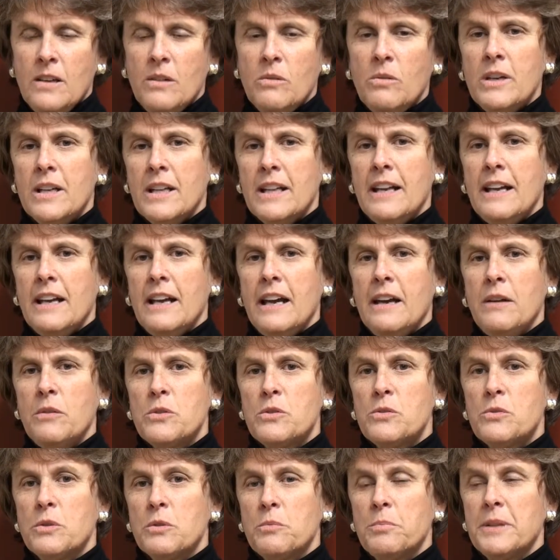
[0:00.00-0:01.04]
Well, I, I,
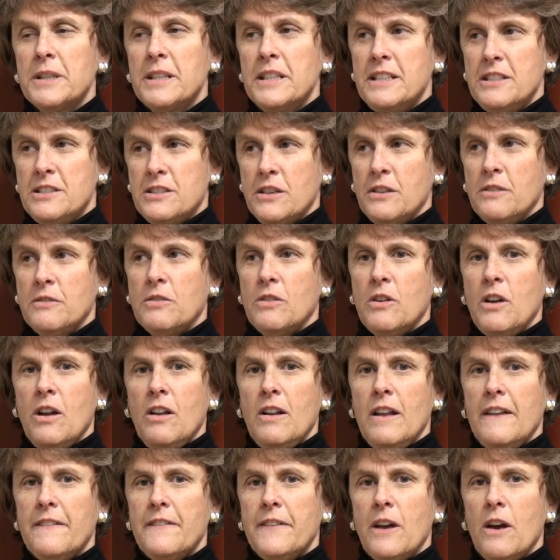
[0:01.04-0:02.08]
was real pleased
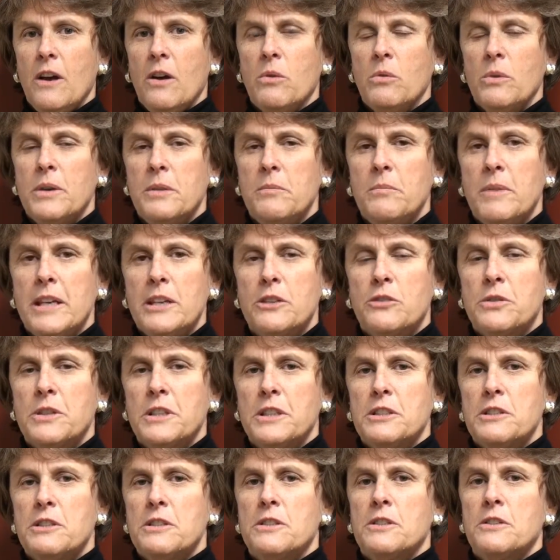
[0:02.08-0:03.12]
overall. I thought we made
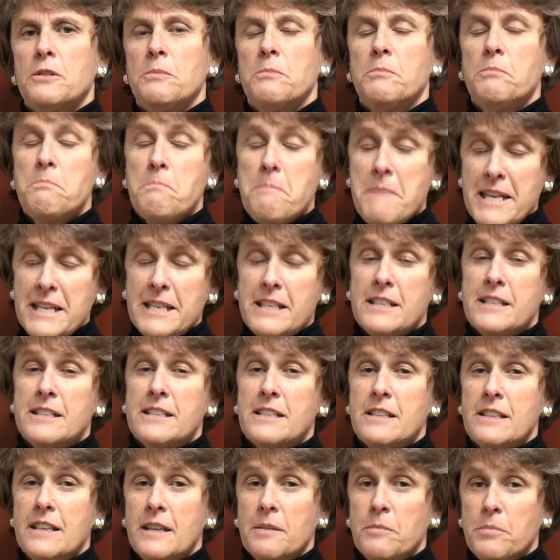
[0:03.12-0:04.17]

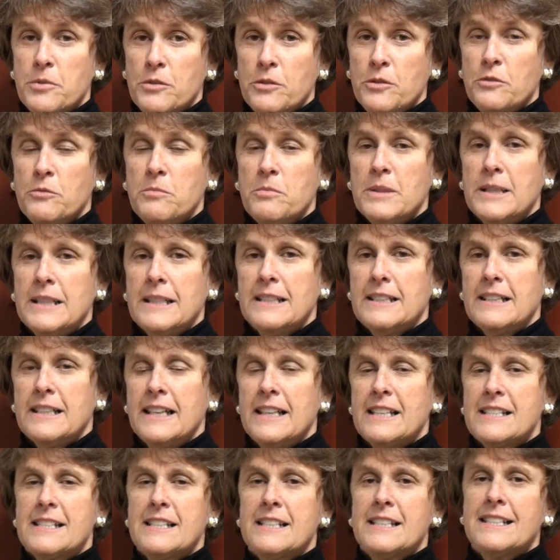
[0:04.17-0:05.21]
tremendous improvement
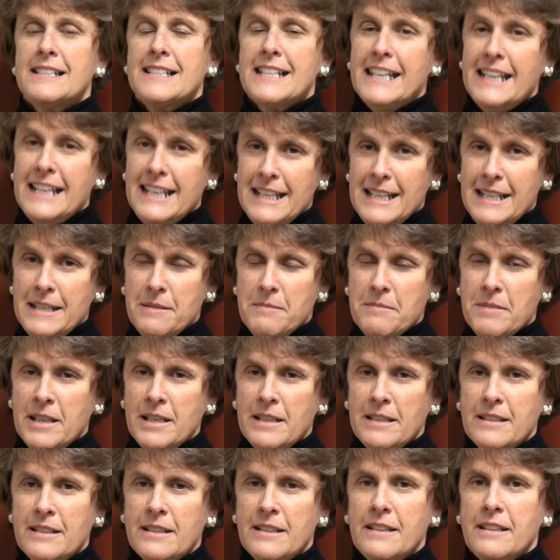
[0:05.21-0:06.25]
as team
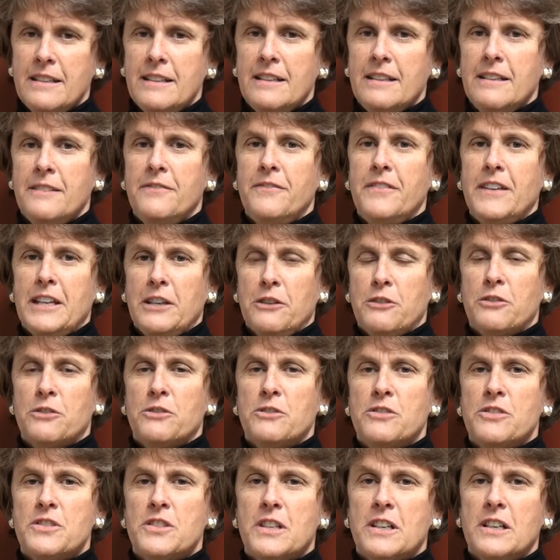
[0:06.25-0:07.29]

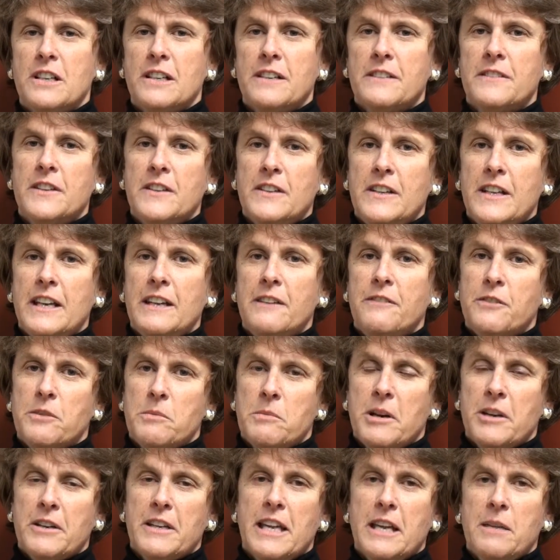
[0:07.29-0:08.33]
defenders uh, today
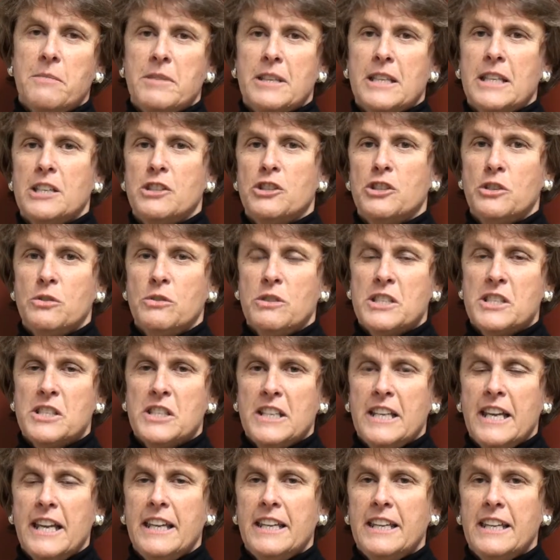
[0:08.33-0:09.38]
from our game against
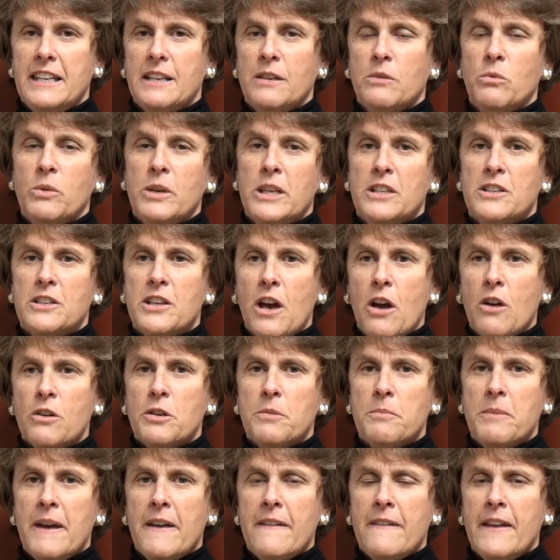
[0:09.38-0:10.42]
USC Aiken, and we had
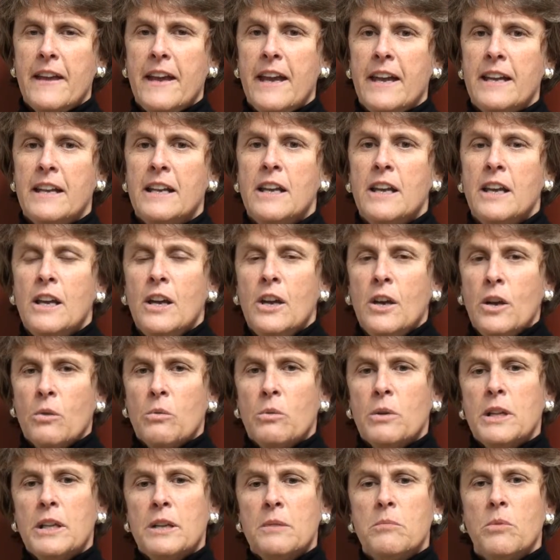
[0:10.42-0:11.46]
talked about that
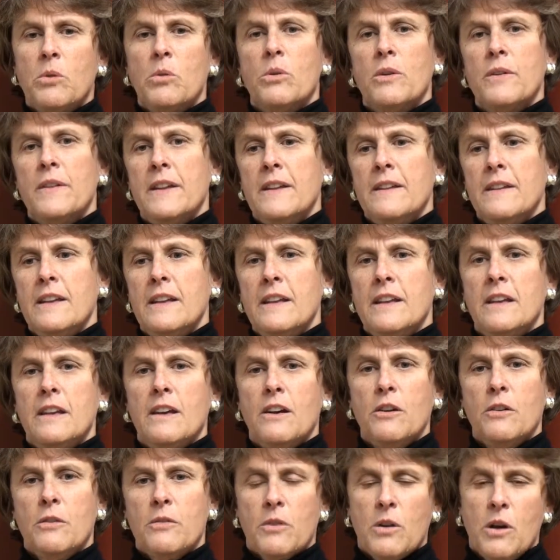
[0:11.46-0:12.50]
really more than the
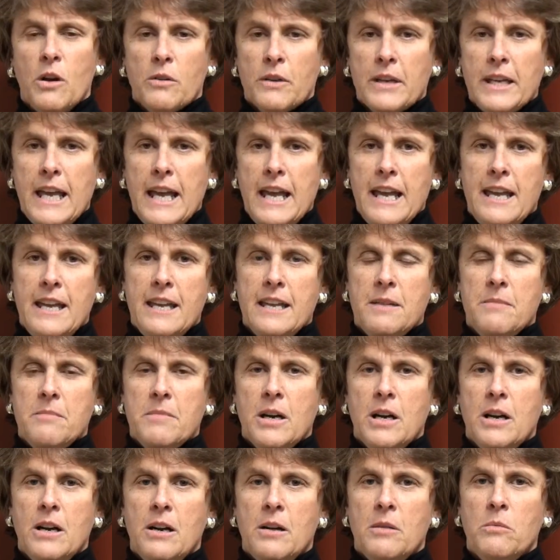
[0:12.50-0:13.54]
overall game.
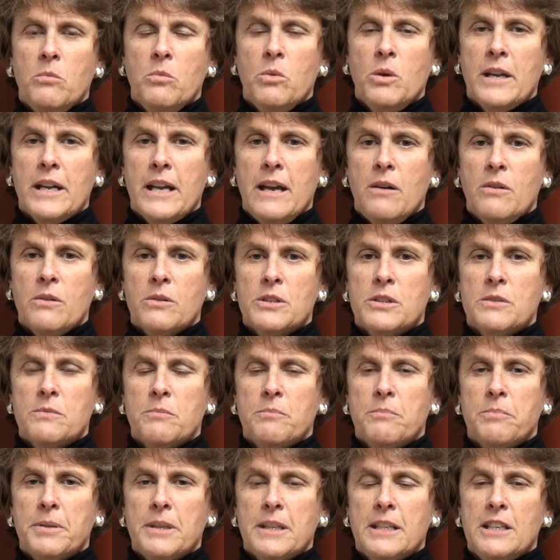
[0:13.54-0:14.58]
Um, what I was
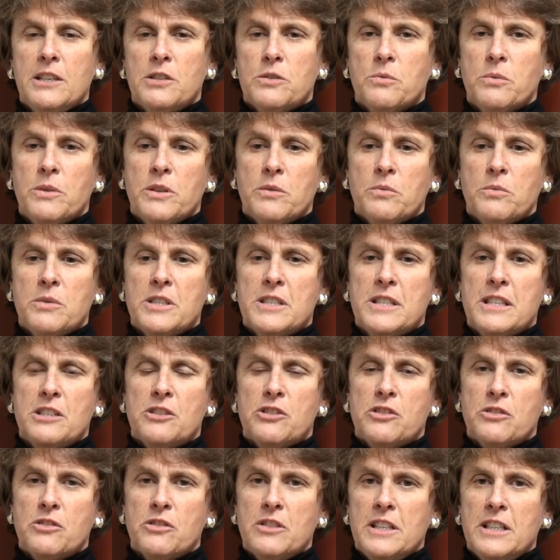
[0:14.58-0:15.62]
pleased with was that
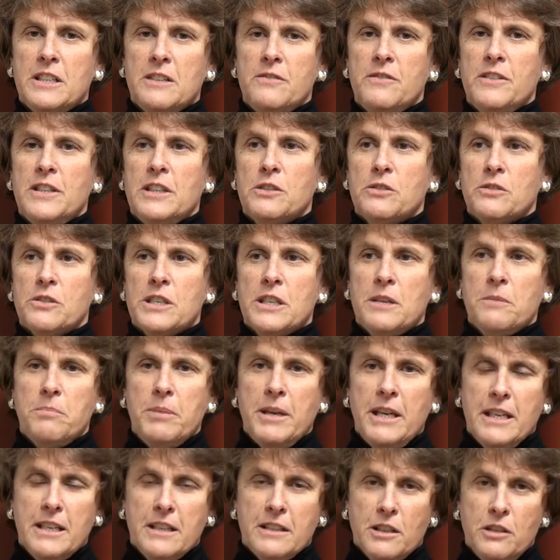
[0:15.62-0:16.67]
certain individuals had
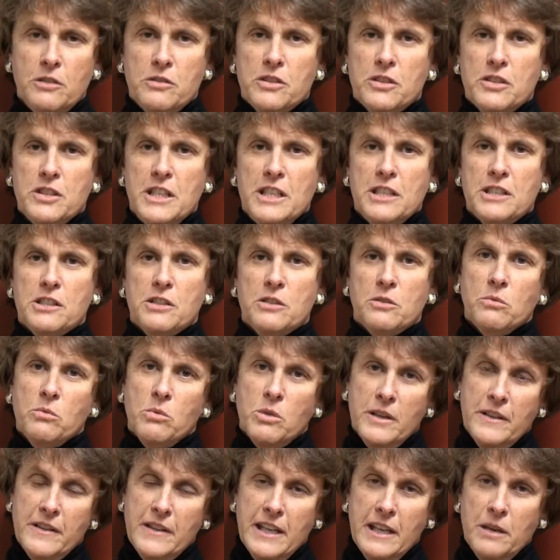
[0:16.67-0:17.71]
paid close attention to
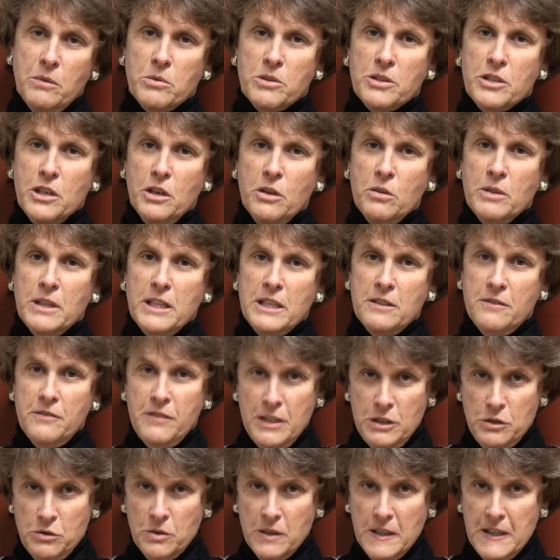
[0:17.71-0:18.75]
what they were told
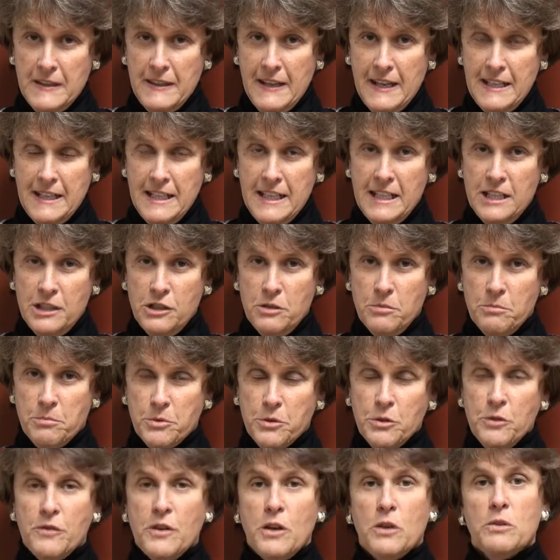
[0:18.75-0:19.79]
individually they needed to
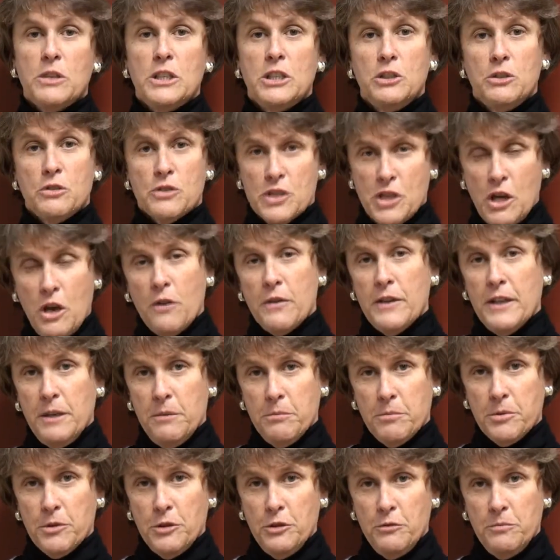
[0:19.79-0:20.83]
improve on, and you saw the
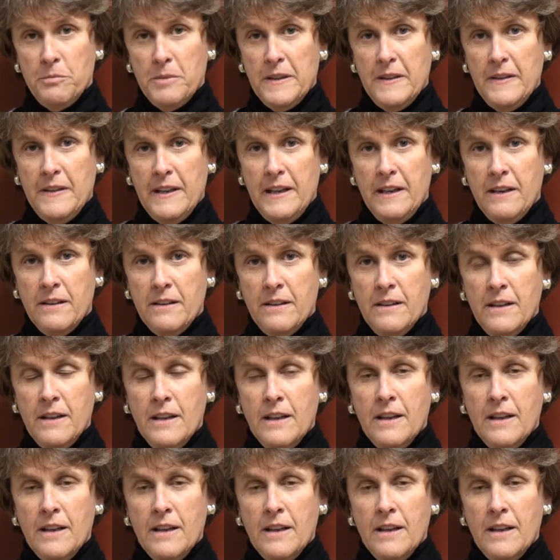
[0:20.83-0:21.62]
improvement there.